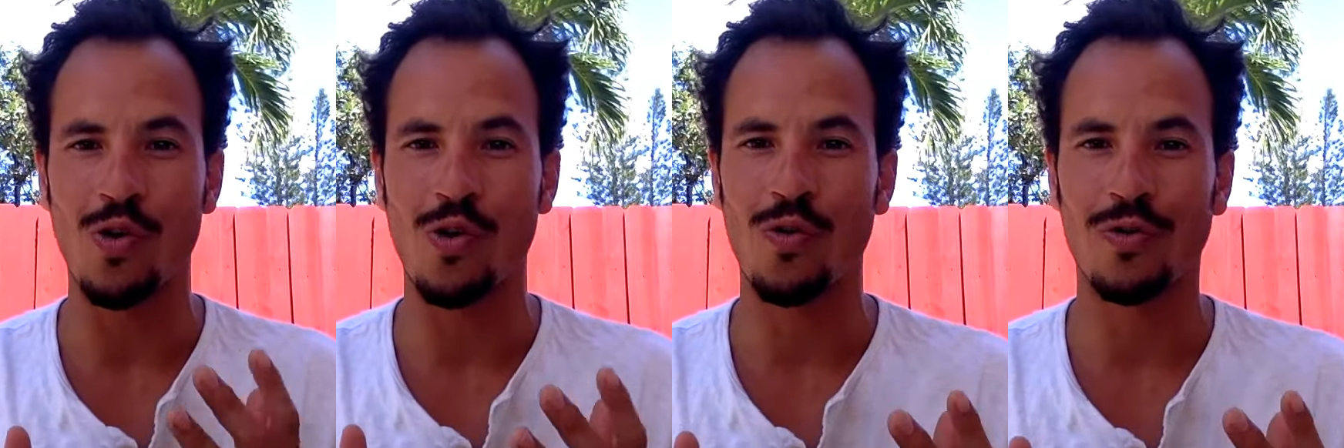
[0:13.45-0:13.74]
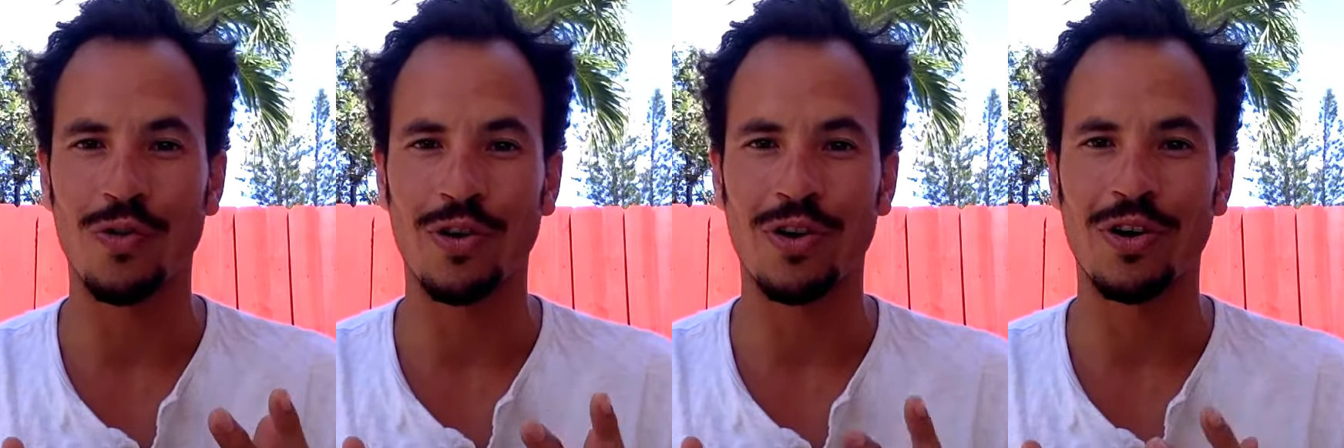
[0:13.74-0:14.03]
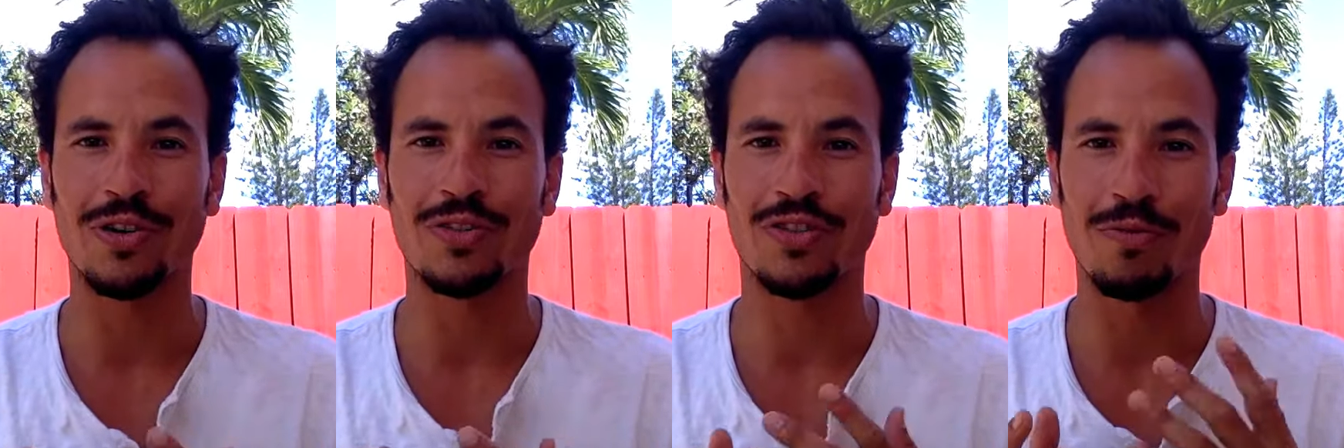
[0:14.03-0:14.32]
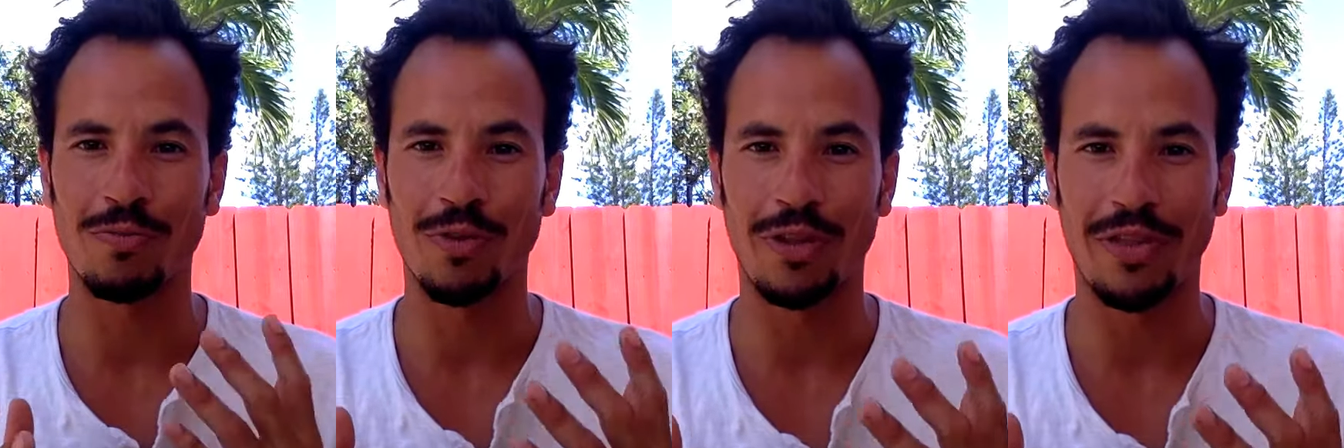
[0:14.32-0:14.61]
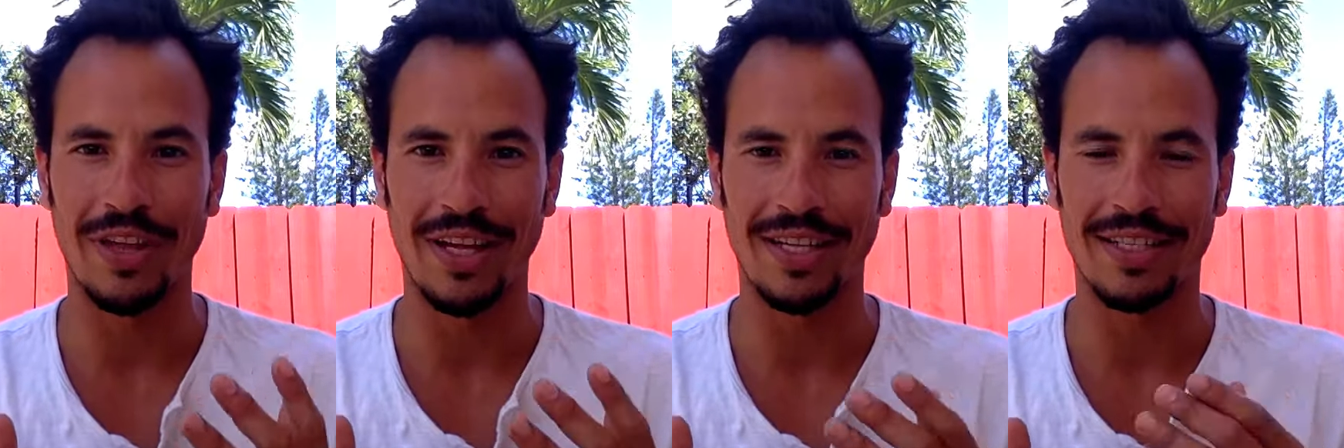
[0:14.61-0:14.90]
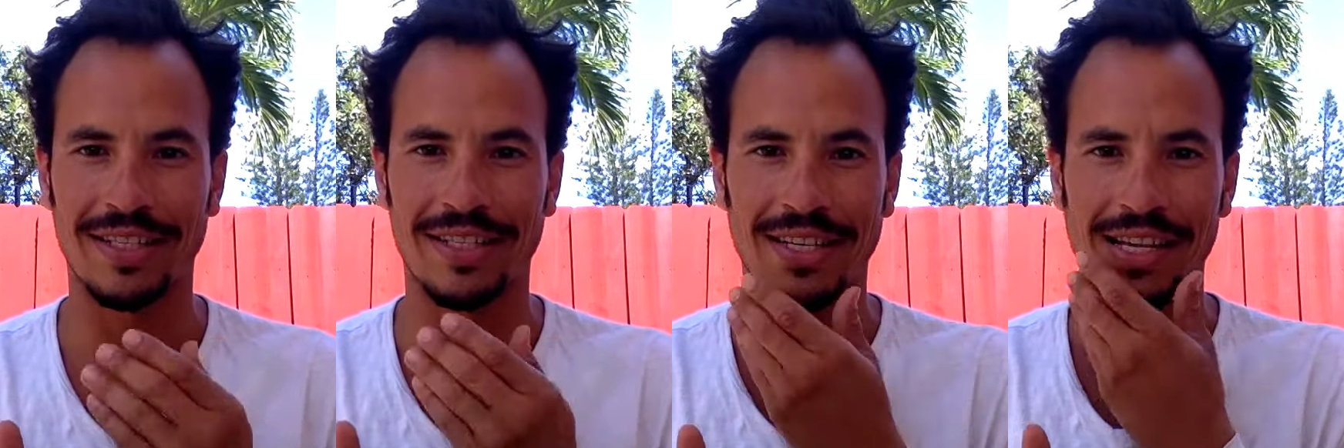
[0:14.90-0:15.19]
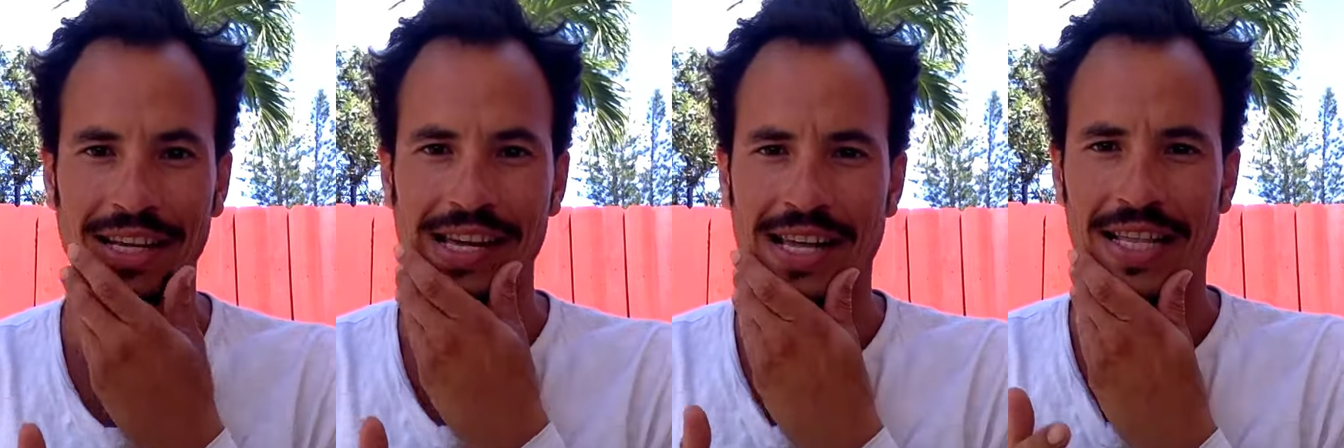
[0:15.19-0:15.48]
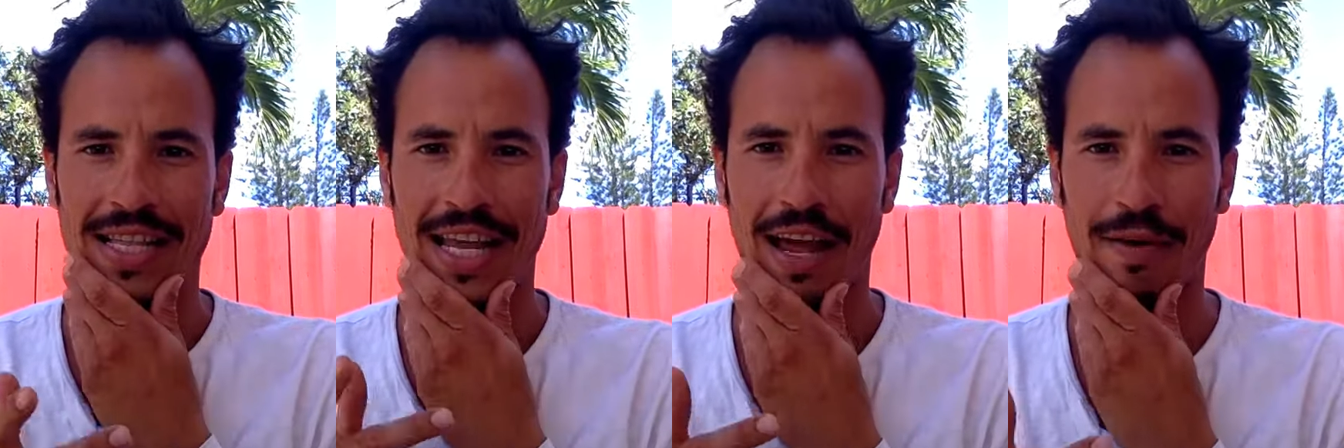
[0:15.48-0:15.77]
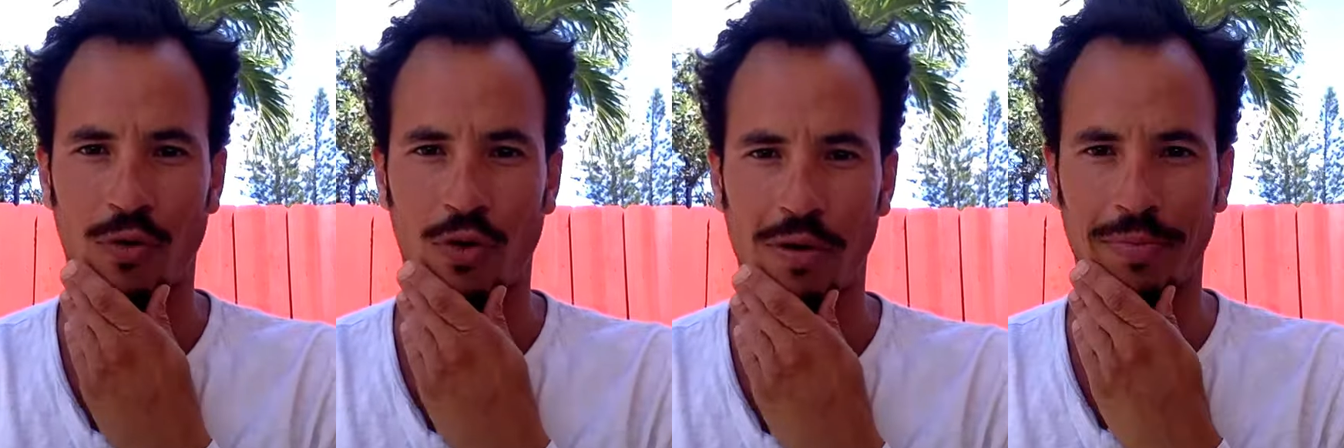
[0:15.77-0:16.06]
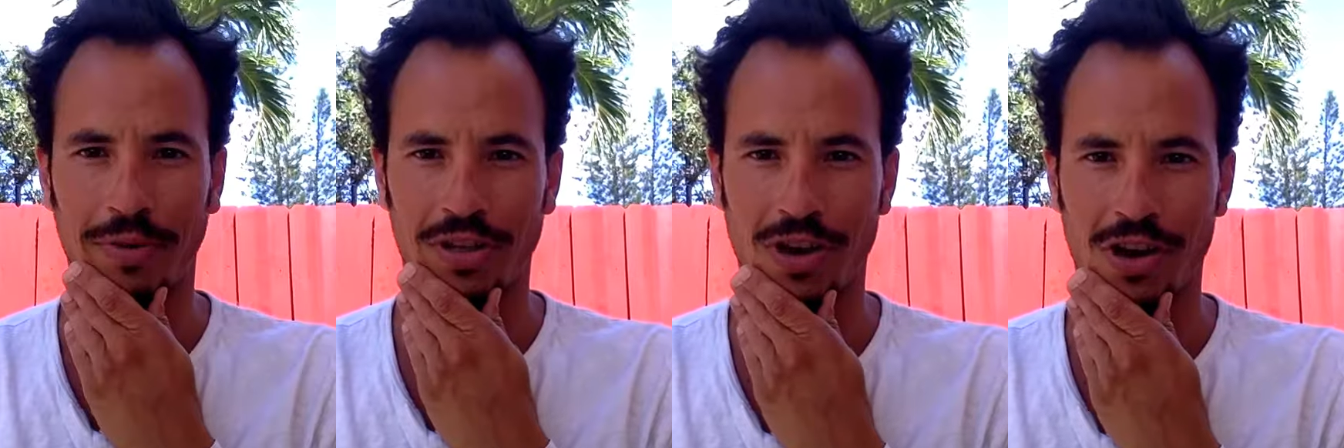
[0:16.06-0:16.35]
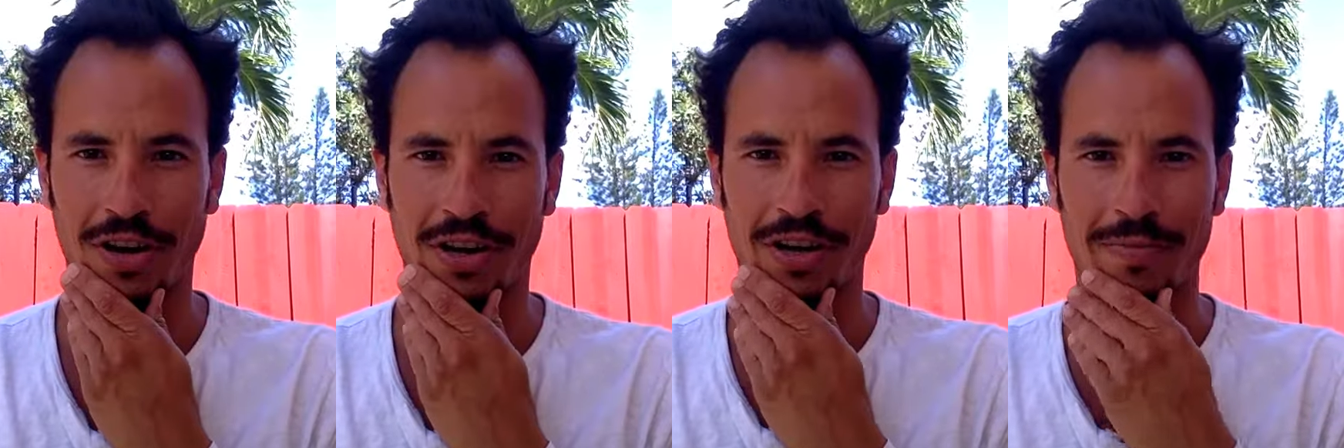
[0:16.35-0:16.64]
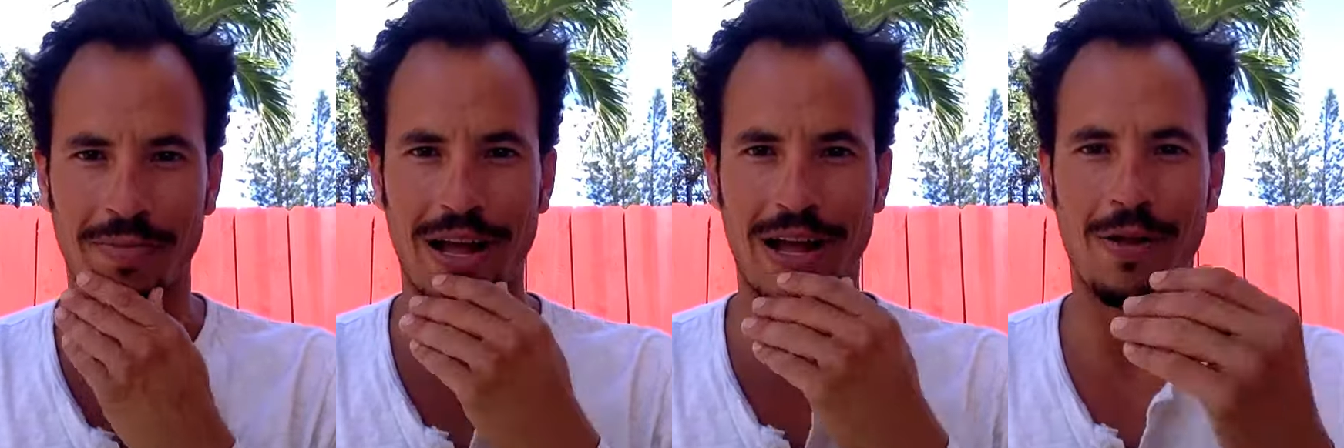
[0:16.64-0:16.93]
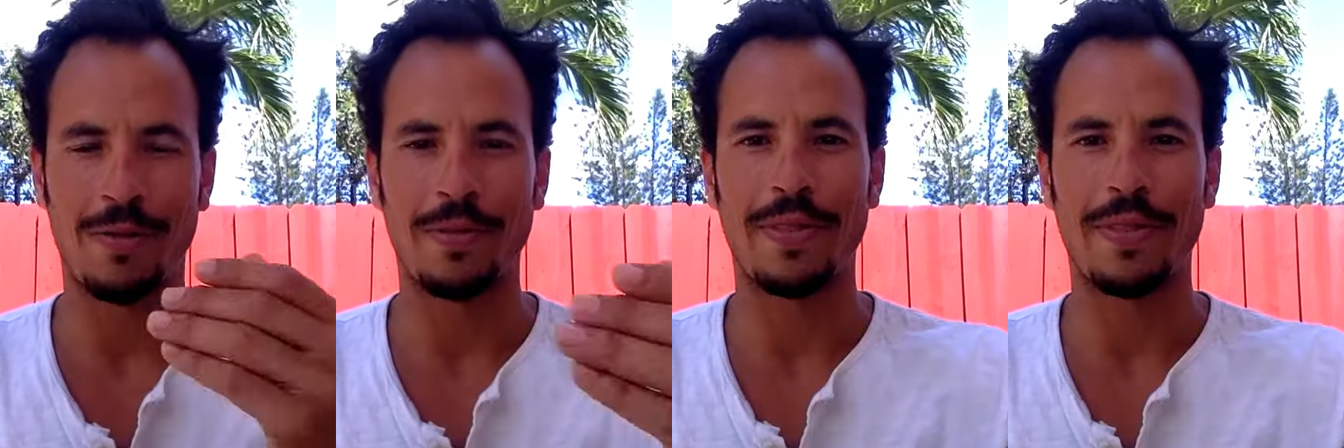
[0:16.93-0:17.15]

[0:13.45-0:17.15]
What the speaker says: over some of the things that I've already been talking about.